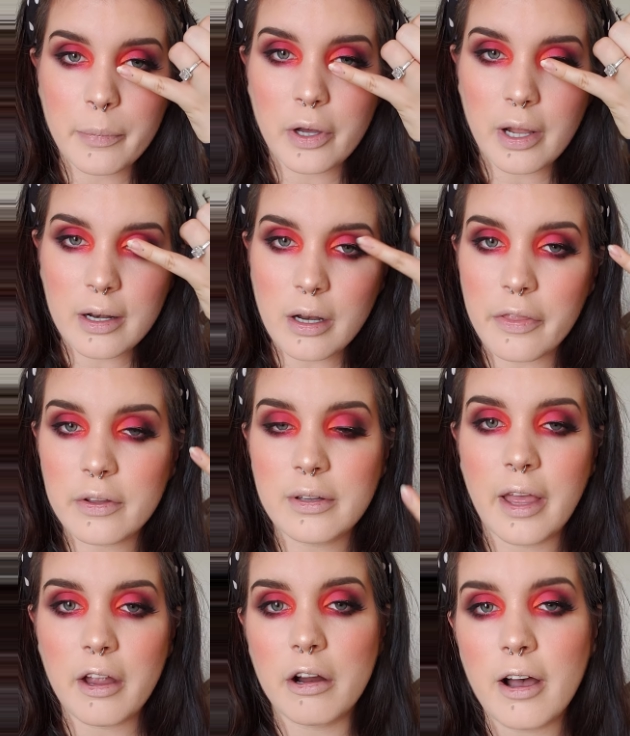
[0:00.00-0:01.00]
put another
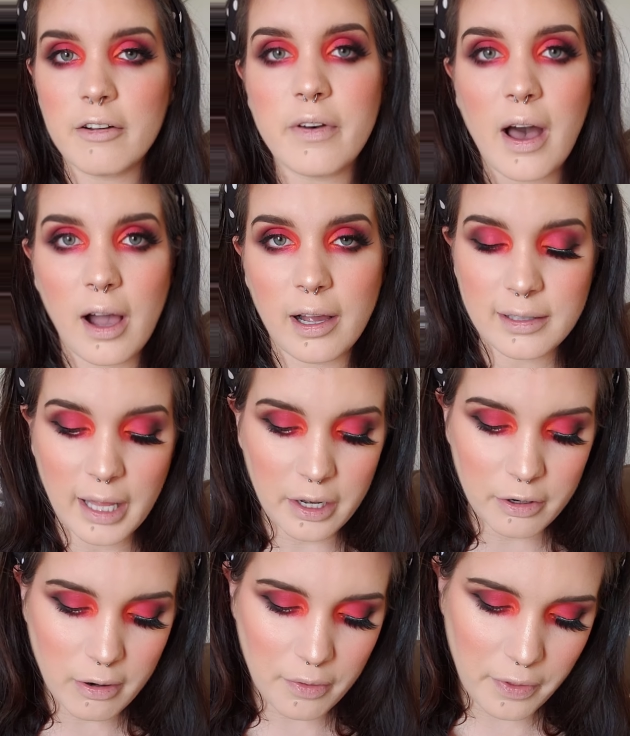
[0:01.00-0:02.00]
layer of
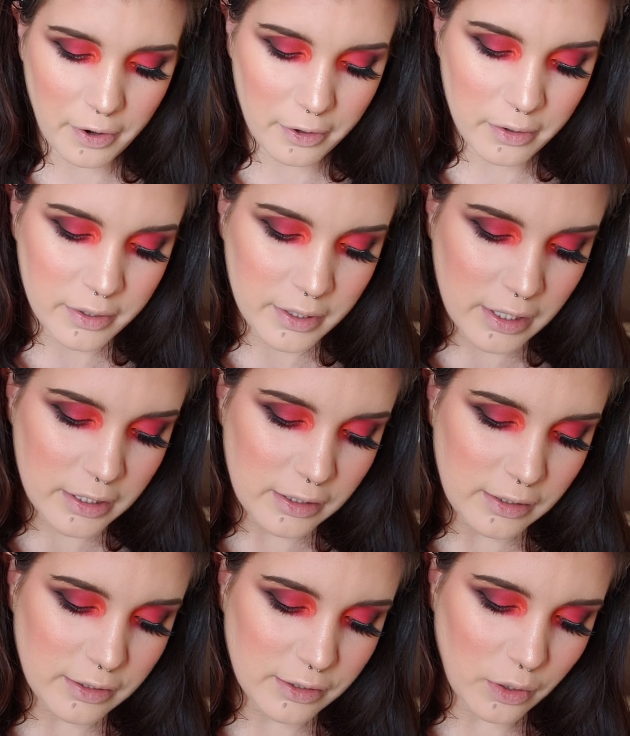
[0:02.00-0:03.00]
eyeliner on there.
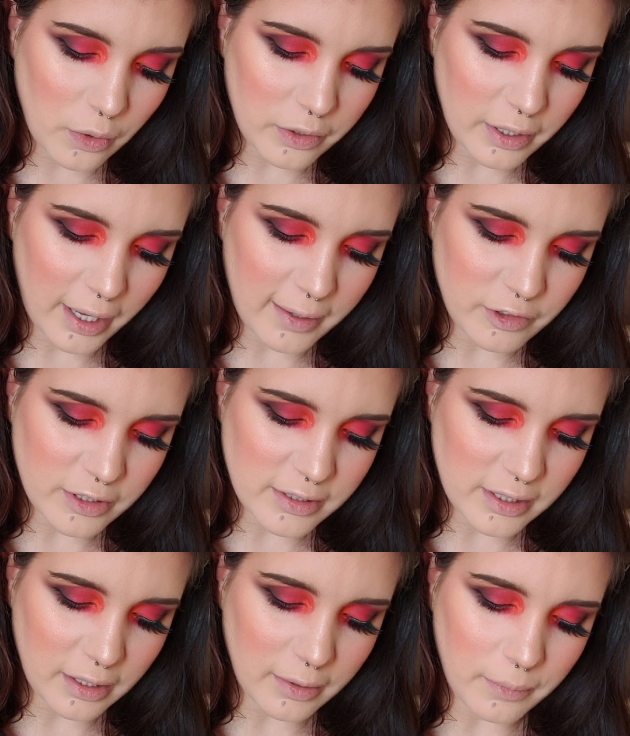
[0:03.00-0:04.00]
So kind of just
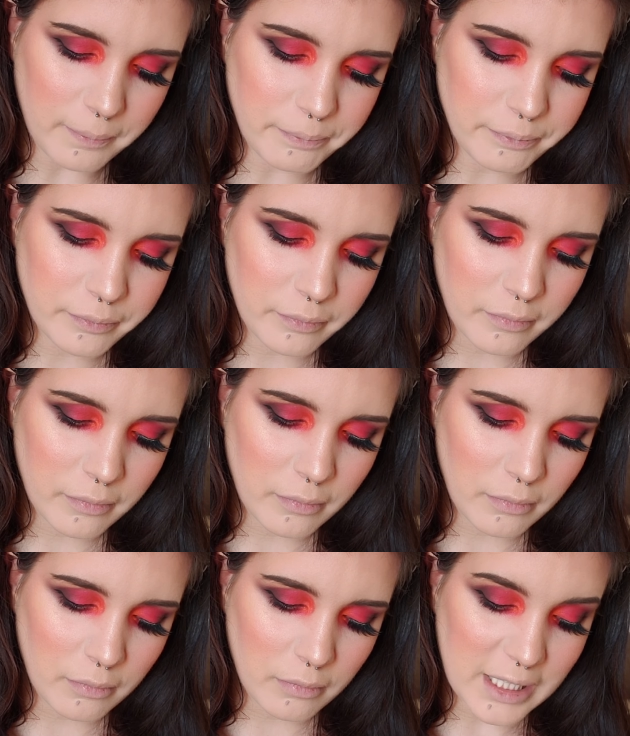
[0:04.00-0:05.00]
to
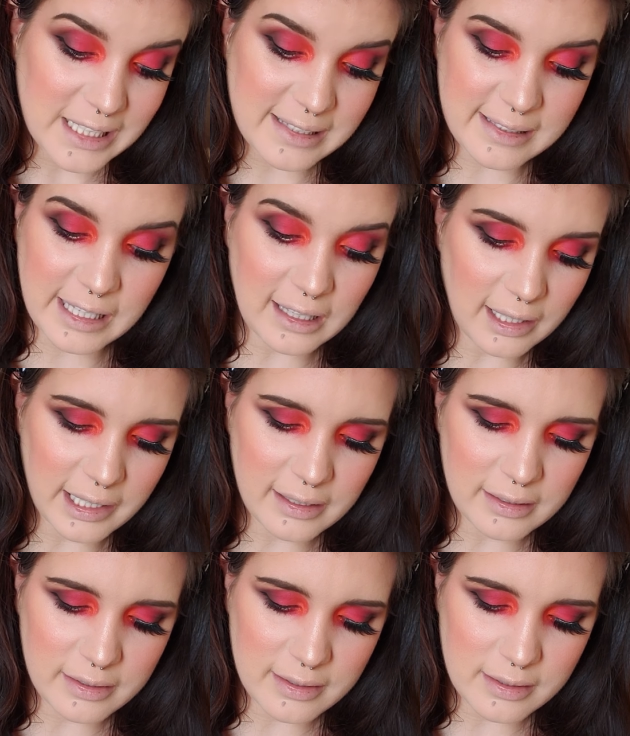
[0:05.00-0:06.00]
seal
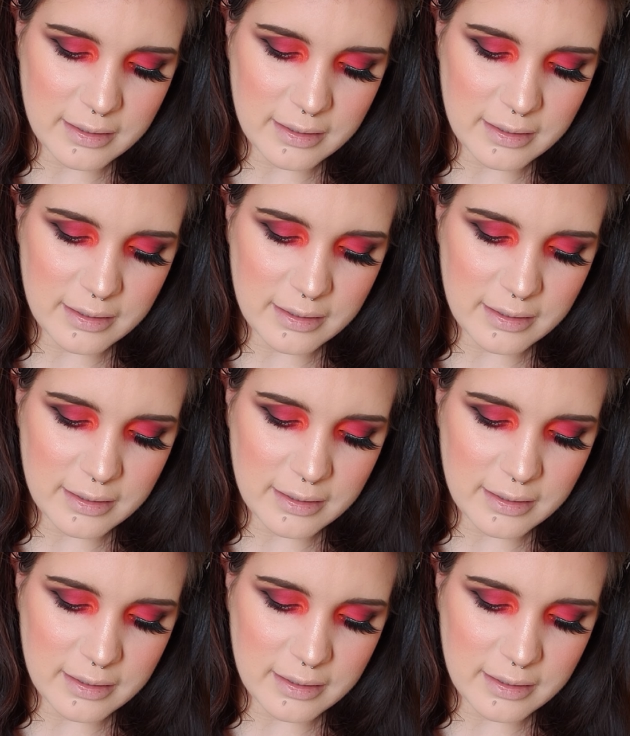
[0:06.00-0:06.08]
it.